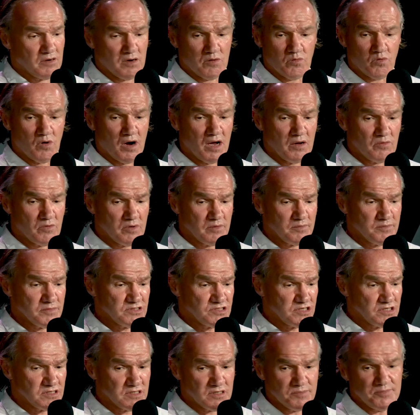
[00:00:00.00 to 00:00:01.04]
a white woman,
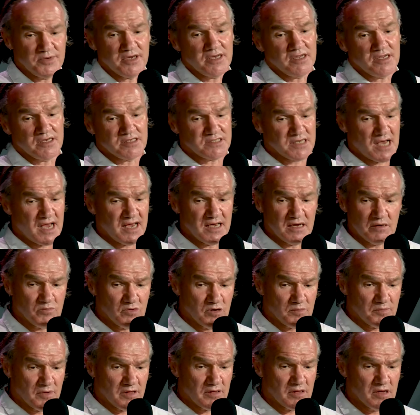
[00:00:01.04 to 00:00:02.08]
she could be an Italian
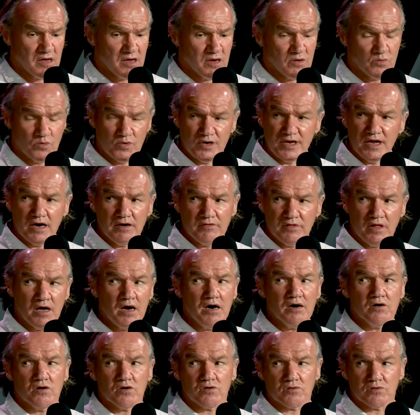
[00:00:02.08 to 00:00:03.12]
woman. We don't
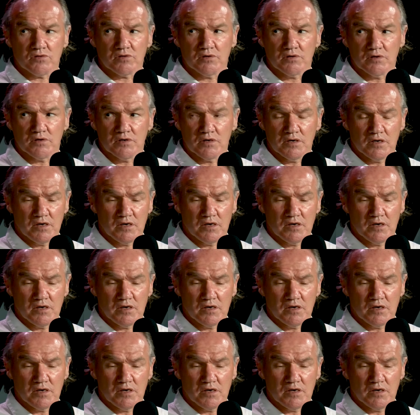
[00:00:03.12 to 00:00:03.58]
know. Yeah.